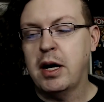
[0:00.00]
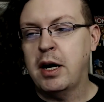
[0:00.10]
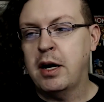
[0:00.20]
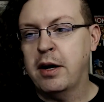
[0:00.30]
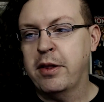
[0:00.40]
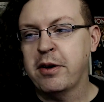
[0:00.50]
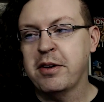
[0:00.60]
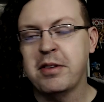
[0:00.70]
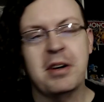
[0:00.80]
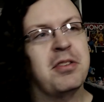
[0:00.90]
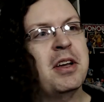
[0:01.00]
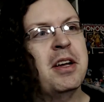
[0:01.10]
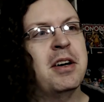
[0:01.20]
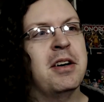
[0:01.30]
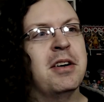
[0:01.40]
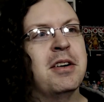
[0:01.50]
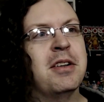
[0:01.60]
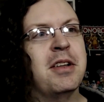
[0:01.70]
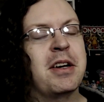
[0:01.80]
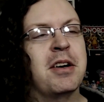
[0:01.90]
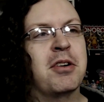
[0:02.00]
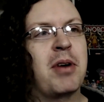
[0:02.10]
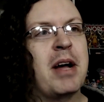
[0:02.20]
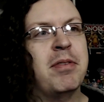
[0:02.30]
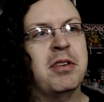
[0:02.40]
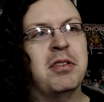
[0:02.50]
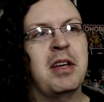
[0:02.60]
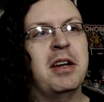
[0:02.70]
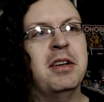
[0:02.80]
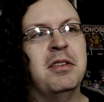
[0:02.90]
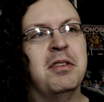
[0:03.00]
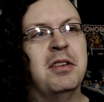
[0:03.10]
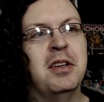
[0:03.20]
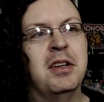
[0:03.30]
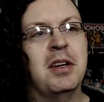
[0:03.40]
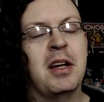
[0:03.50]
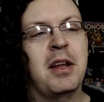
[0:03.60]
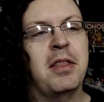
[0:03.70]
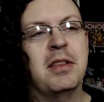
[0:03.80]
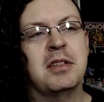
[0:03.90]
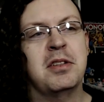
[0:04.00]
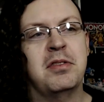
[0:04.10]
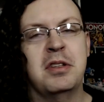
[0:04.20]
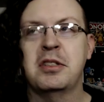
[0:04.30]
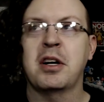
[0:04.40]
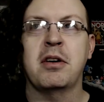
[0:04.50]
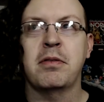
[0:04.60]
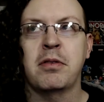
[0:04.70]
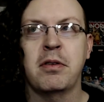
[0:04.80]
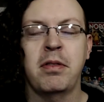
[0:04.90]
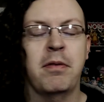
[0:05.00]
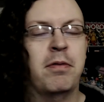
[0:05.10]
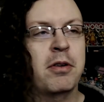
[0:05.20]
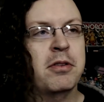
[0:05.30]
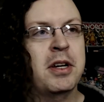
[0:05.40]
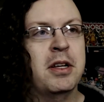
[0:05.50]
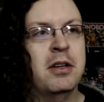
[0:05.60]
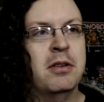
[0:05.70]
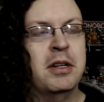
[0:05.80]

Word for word: There's a like a graphics settings thing, and I think that's just in general for the first Halo.